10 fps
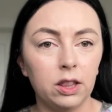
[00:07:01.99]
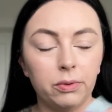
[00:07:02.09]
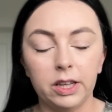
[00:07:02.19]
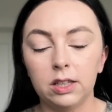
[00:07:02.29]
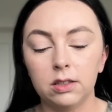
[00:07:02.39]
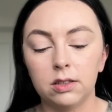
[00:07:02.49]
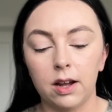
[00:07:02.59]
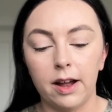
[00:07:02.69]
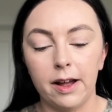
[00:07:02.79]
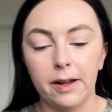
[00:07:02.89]
Louise,
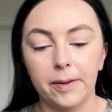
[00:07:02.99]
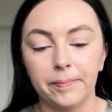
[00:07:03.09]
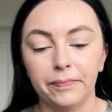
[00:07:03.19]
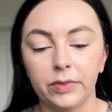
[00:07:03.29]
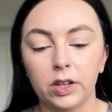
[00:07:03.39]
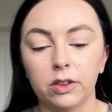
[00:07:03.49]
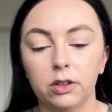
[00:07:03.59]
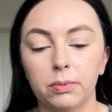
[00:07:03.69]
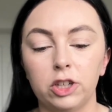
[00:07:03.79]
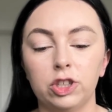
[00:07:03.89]
they're
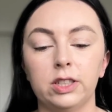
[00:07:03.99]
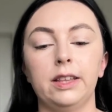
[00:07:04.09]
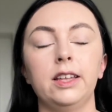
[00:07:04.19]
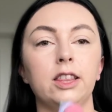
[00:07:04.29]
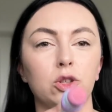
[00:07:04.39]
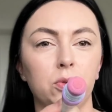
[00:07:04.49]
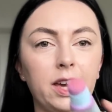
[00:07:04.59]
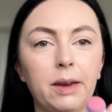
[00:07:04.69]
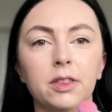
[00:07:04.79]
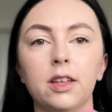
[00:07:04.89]
little blushes. I think this one
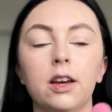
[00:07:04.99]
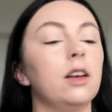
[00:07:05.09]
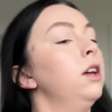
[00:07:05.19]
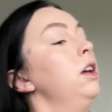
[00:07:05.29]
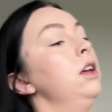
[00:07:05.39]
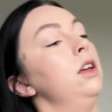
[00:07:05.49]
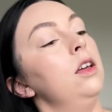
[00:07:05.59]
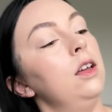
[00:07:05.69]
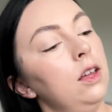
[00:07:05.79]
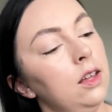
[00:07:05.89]
came in
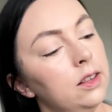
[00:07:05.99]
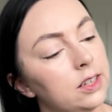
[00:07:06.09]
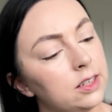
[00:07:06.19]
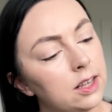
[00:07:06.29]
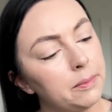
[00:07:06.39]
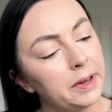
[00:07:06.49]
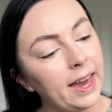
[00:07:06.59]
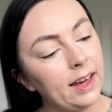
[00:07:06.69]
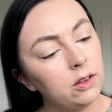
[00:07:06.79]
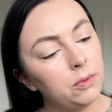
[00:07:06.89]
this is the
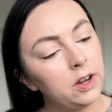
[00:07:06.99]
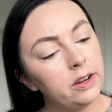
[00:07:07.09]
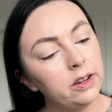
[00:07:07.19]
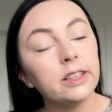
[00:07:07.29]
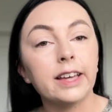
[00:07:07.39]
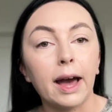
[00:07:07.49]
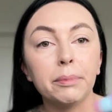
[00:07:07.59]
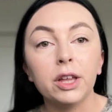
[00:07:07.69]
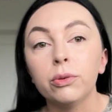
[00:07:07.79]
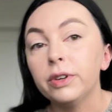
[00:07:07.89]
Michaela one. Yeah,
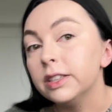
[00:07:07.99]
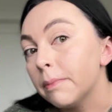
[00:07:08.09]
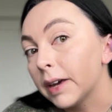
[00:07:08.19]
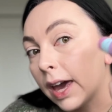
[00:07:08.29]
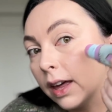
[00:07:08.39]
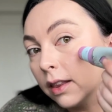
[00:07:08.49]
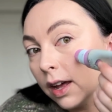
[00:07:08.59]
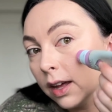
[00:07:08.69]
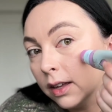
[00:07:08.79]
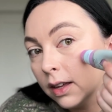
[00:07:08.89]
P. Louise and
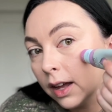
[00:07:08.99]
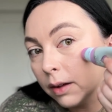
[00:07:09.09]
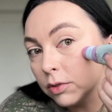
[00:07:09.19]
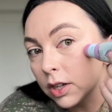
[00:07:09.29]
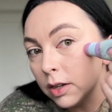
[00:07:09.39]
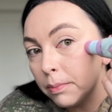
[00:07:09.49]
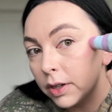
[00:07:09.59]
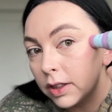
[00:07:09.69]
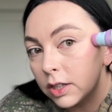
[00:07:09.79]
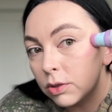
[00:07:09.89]
Michaela. I'm just gonna
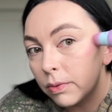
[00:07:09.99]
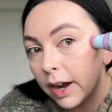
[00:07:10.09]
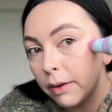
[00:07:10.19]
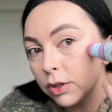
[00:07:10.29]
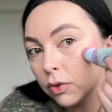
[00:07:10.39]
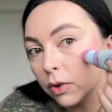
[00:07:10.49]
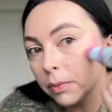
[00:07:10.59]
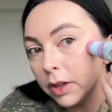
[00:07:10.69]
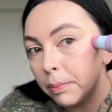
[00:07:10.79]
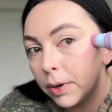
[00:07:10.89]
put this where I would
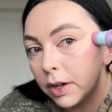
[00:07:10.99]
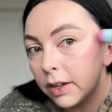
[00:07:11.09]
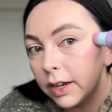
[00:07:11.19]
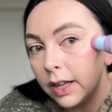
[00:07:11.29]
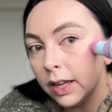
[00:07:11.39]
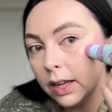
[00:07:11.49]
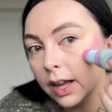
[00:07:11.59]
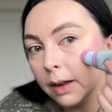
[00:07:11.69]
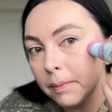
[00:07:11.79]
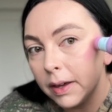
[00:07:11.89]
normally put it,
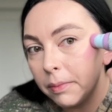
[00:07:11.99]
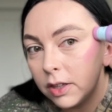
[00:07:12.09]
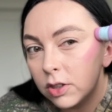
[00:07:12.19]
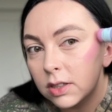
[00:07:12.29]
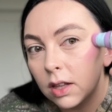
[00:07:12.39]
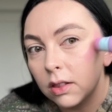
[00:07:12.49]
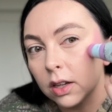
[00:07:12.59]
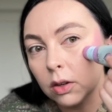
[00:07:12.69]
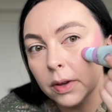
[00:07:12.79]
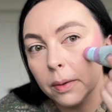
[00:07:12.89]
and maybe just a
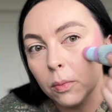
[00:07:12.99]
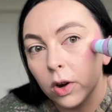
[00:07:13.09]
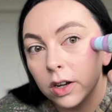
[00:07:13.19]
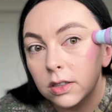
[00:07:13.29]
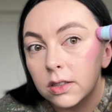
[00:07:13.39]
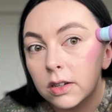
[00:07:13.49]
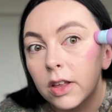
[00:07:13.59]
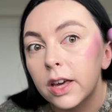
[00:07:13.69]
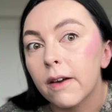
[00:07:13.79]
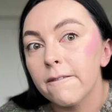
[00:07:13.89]
little bit more because they're
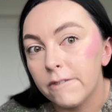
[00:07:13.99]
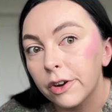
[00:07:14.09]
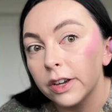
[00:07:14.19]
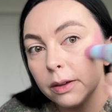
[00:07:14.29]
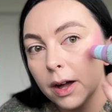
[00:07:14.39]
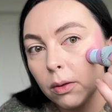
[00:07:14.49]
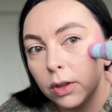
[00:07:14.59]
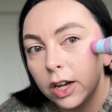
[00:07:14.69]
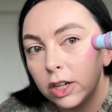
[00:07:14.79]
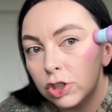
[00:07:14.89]
like very about
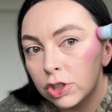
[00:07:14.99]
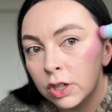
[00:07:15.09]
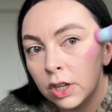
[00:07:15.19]
blush.